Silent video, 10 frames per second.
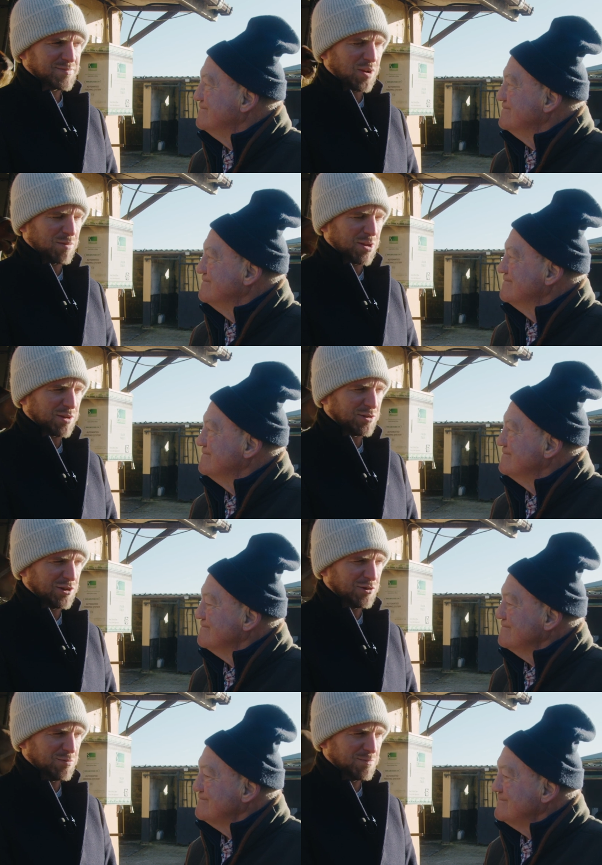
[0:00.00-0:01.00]
Speaker 1: Long may
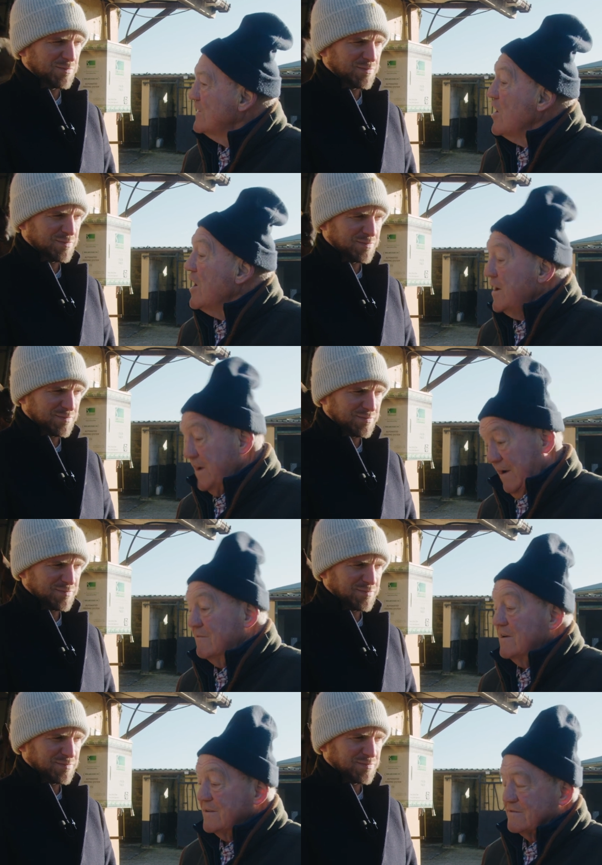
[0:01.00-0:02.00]
continue.
Speaker 2: Yeah,
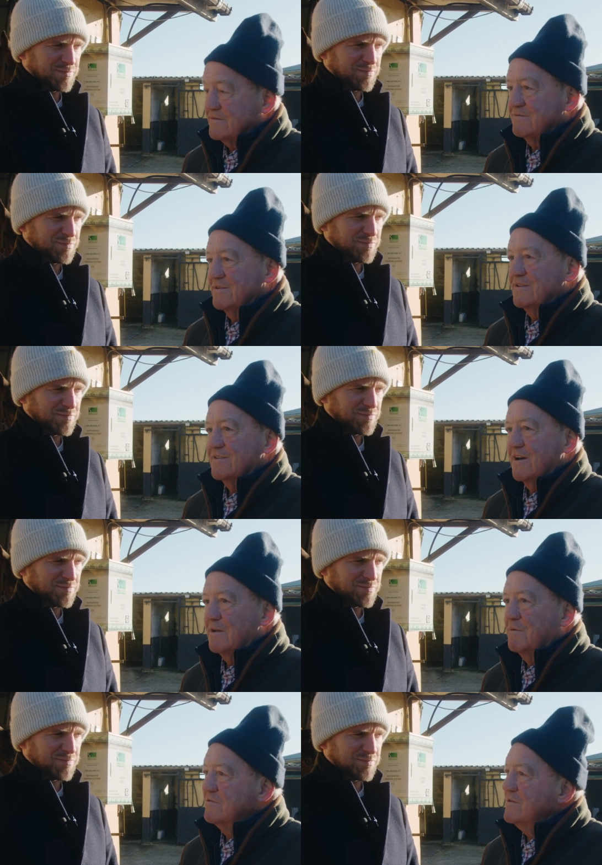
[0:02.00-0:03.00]
well, that's what it's all
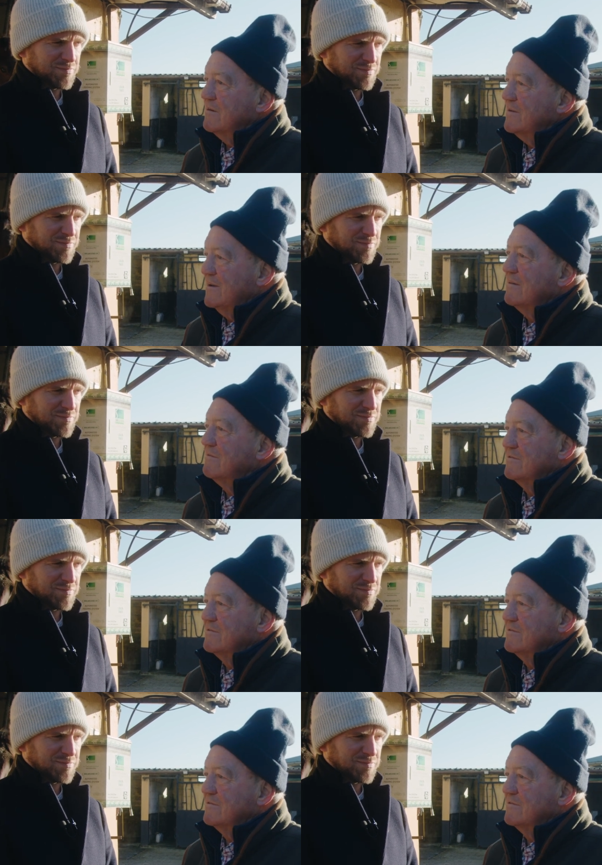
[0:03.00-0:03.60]
about now, and I